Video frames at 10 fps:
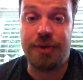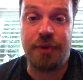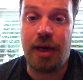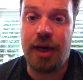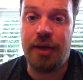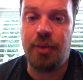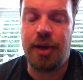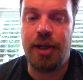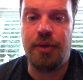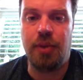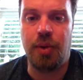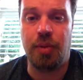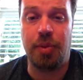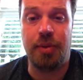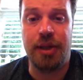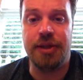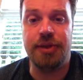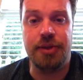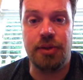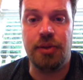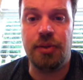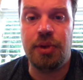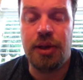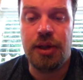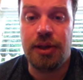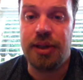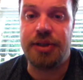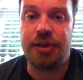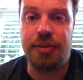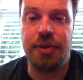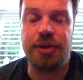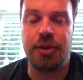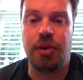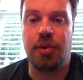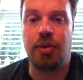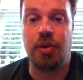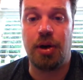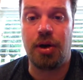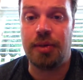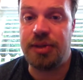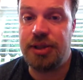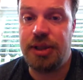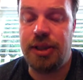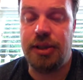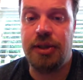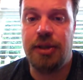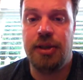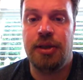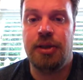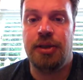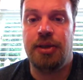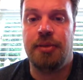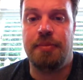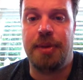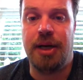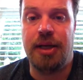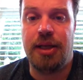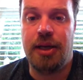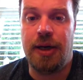was fine when we were permitted to listen to music when we were on our machine, but